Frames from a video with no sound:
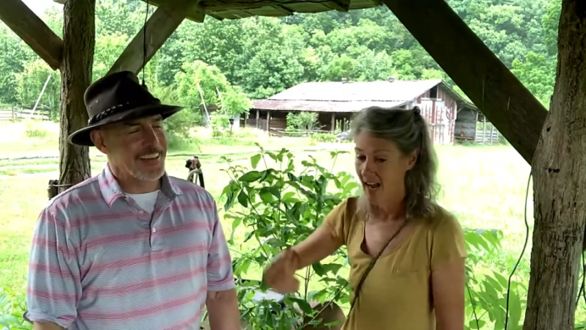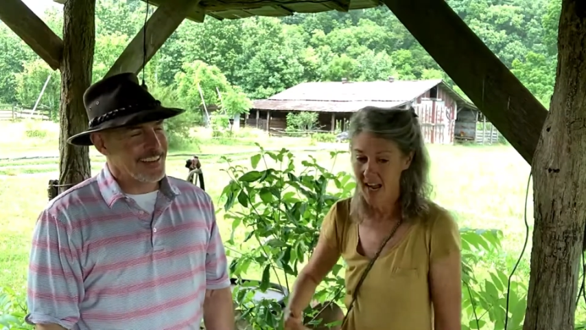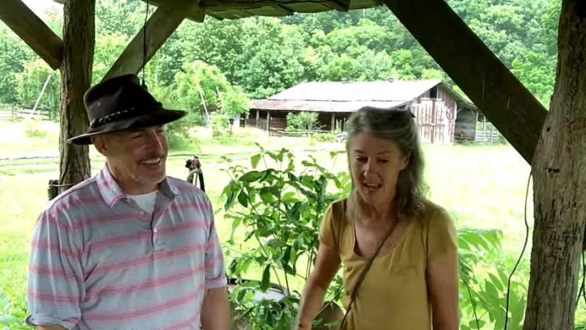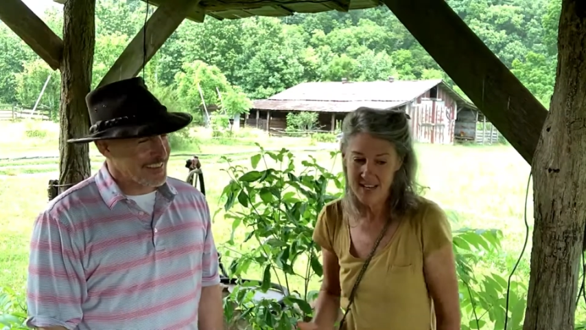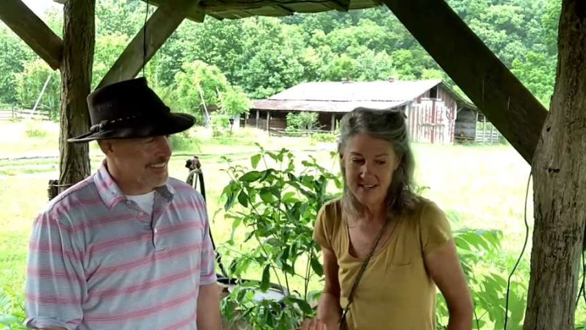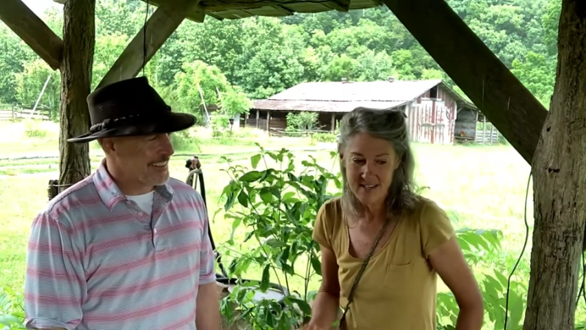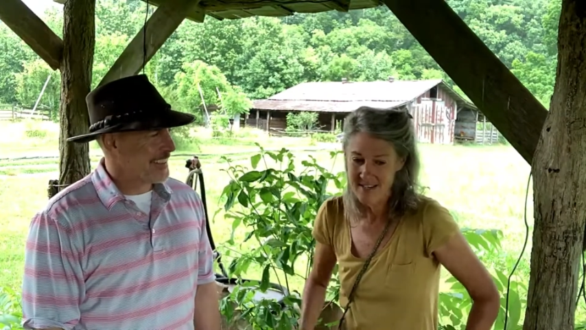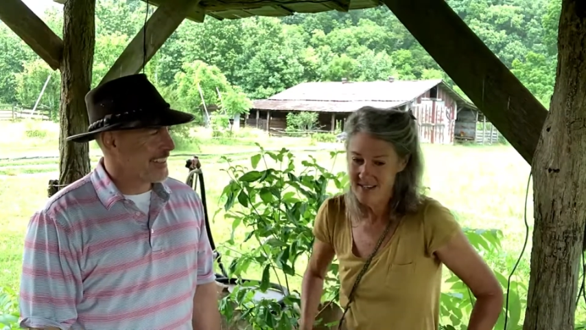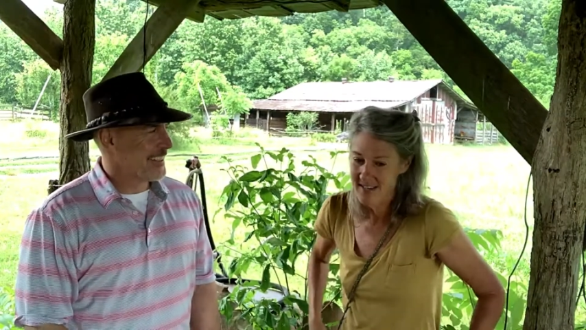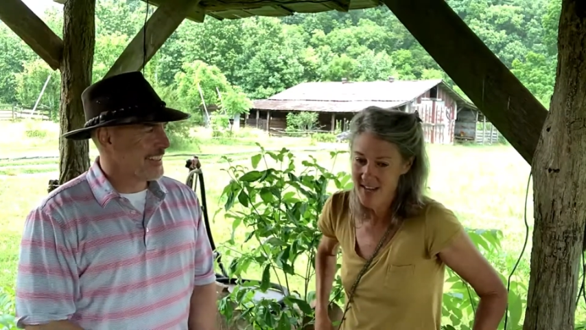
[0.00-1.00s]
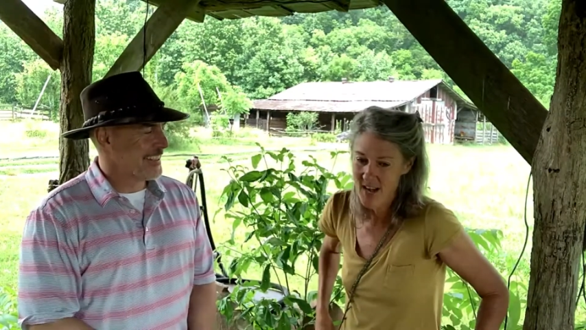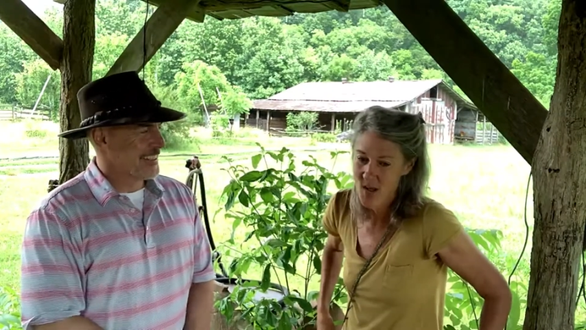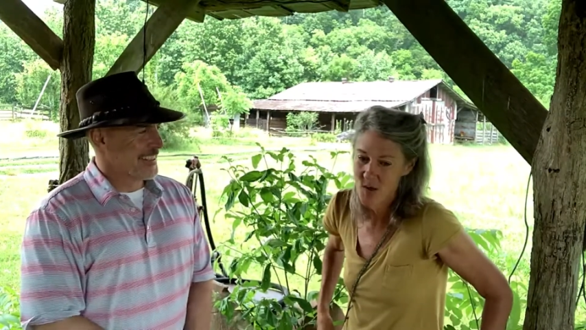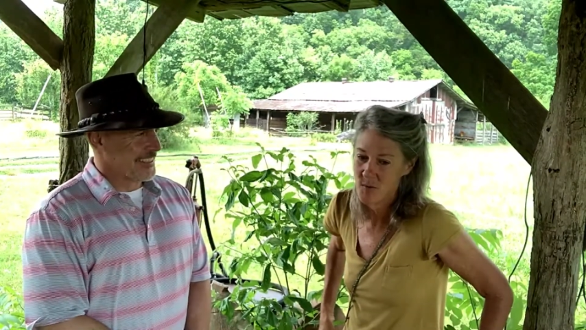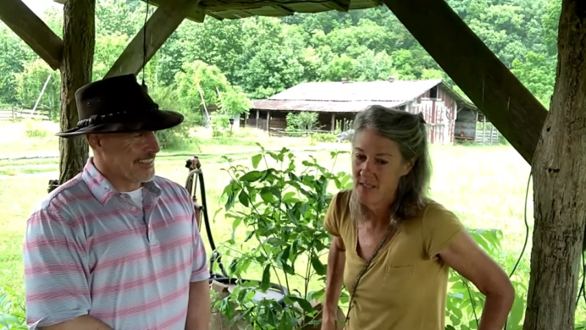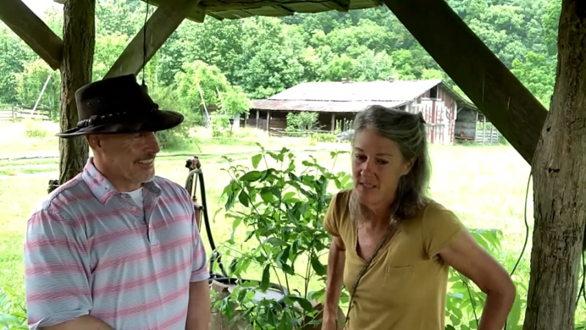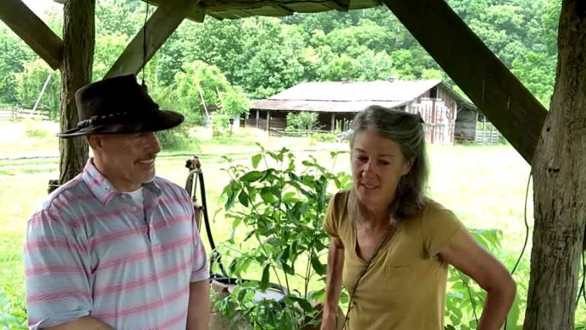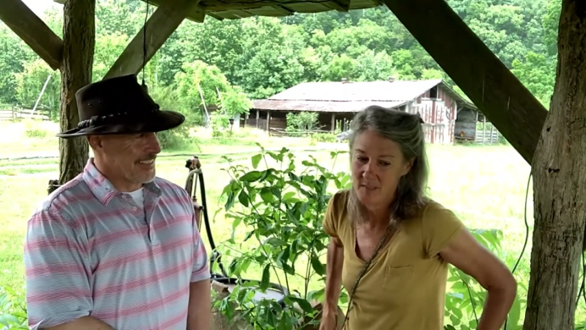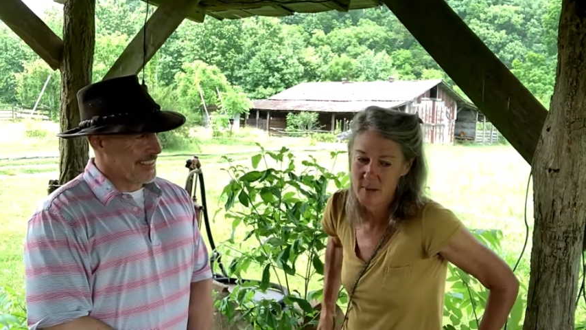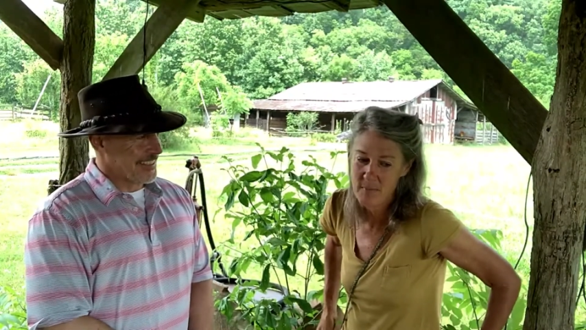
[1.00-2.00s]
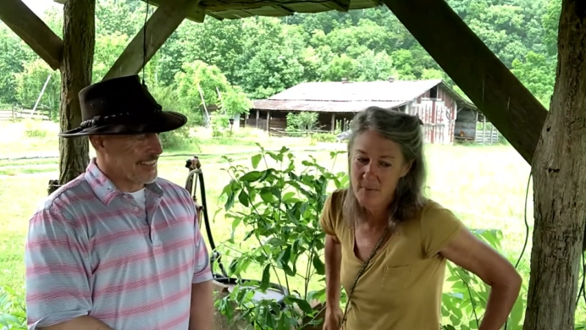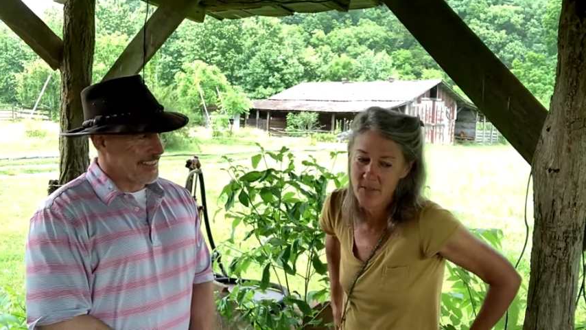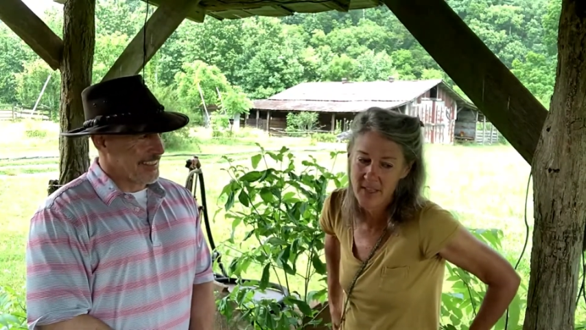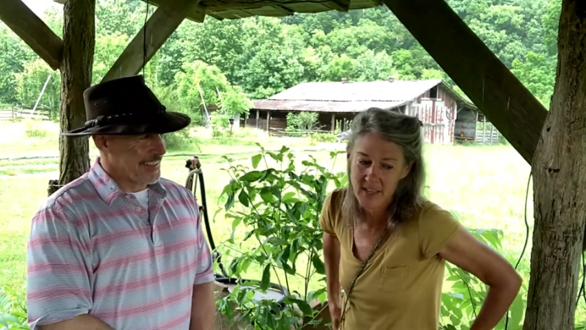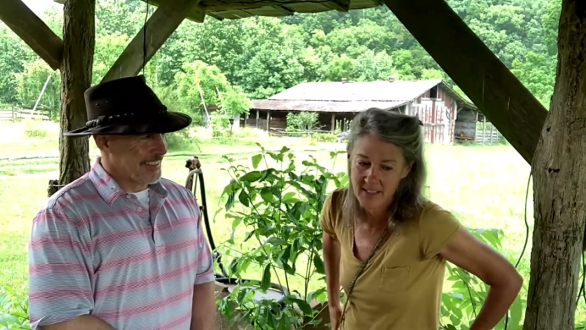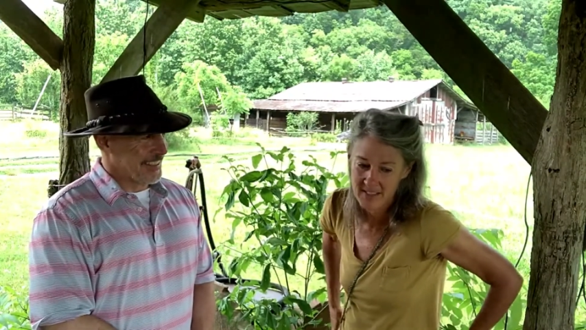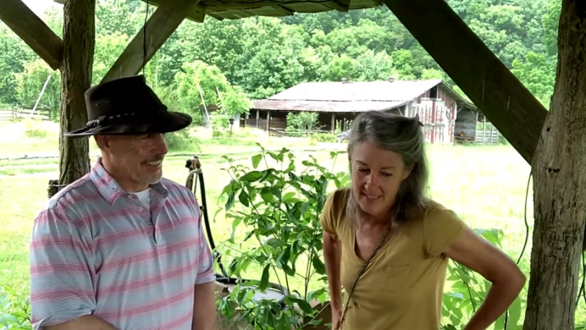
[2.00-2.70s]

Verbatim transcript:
Speaker 1: And, you know, it's people that